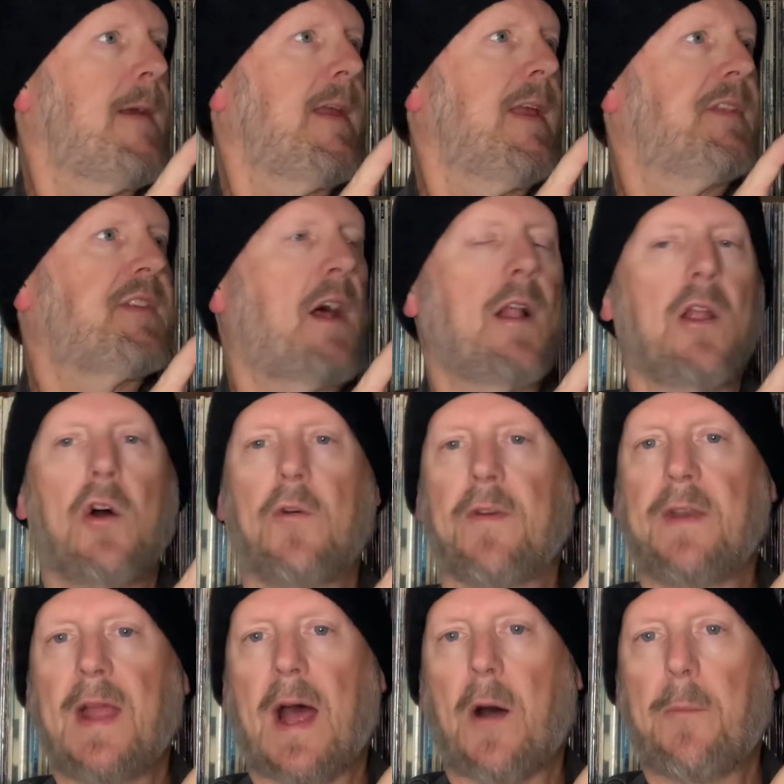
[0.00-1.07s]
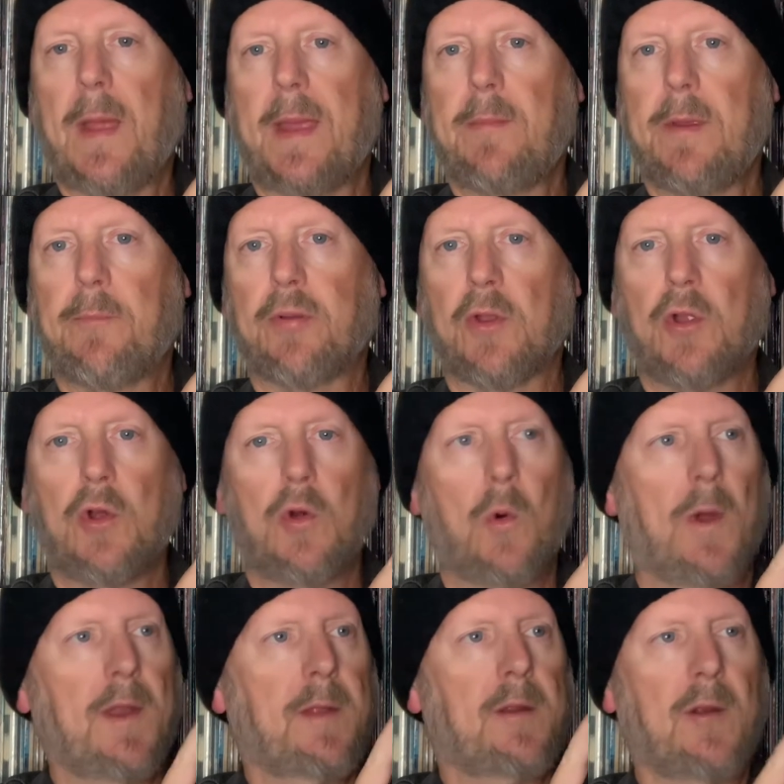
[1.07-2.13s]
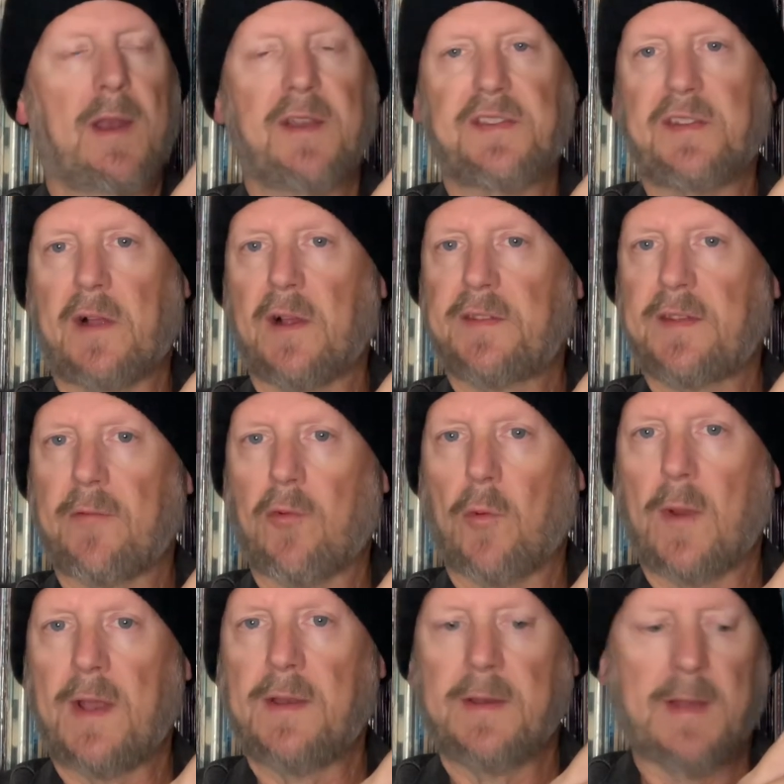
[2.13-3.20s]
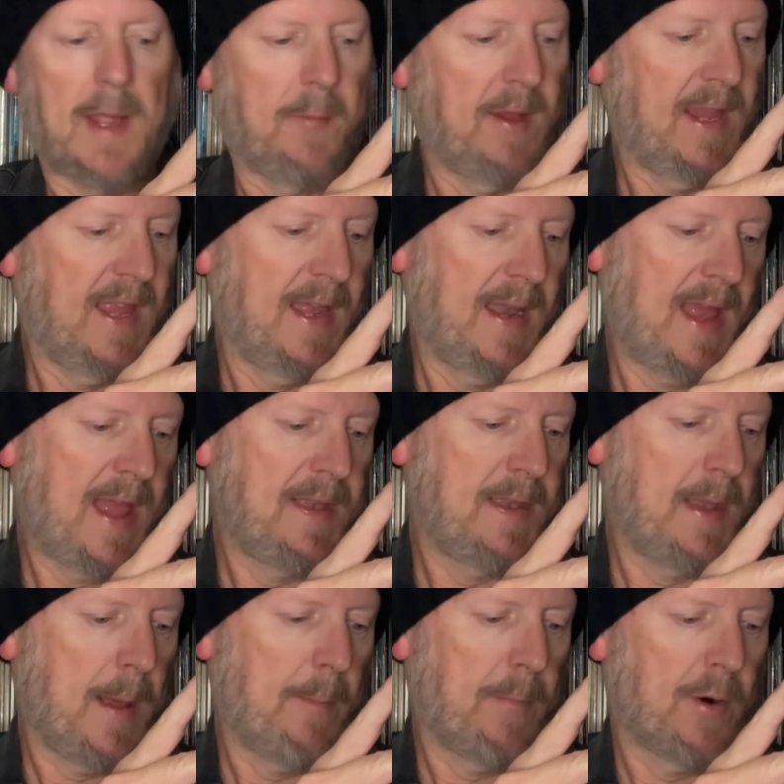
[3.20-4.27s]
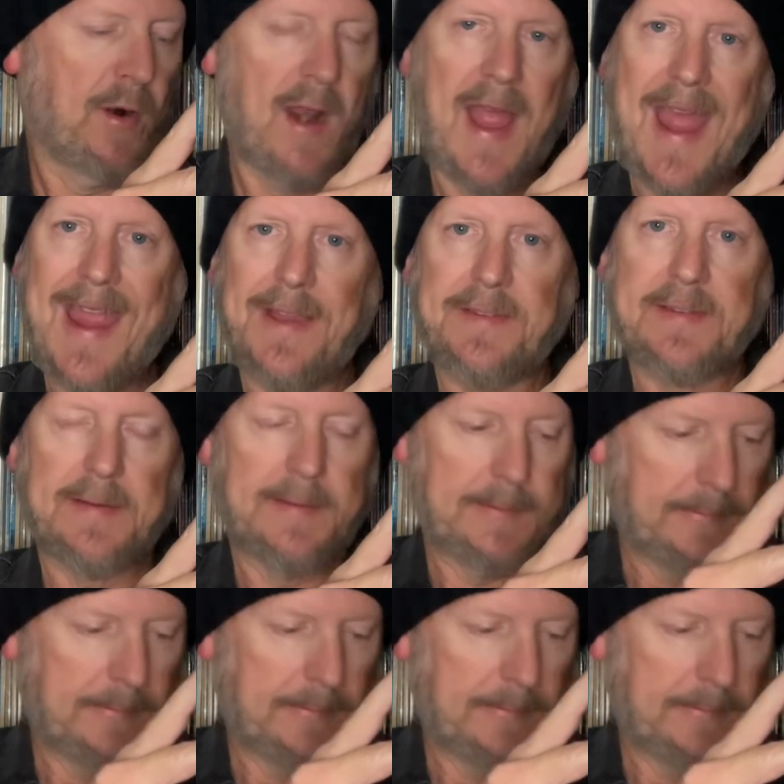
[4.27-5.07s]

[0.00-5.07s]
It's all over now, Baby Blue, one of the greatest songs ever written. Coming in at number eight.